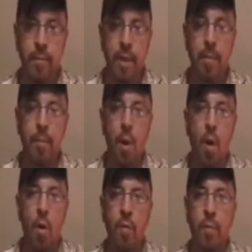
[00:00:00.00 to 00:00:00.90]
them
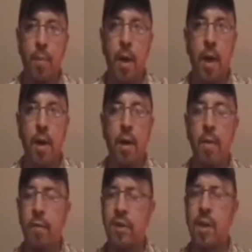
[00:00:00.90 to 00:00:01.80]
both, but
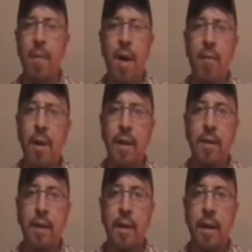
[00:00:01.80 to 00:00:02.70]
for some odd
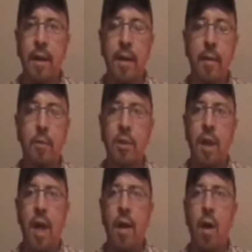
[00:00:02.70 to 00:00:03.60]
reason, he was
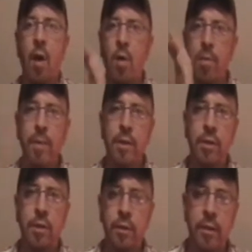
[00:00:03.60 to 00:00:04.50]
like, oh, the
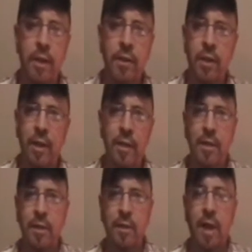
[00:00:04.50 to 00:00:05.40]
Mystical Ninja is
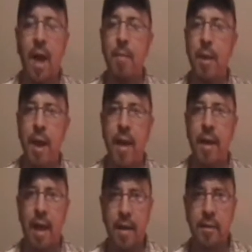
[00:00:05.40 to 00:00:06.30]
consignment, I
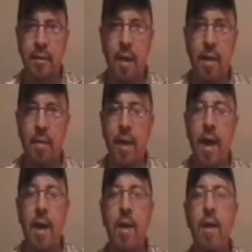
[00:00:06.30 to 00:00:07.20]
can't sell
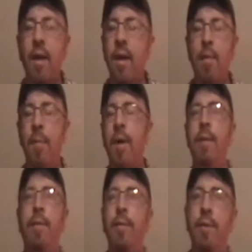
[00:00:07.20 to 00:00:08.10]
that.
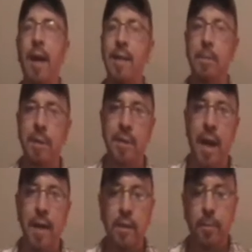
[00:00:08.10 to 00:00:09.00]
But that's
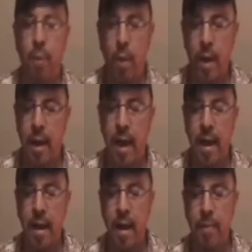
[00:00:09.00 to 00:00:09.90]
besides the point. I
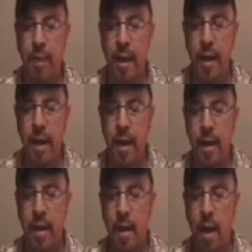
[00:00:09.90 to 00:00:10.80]
ended up getting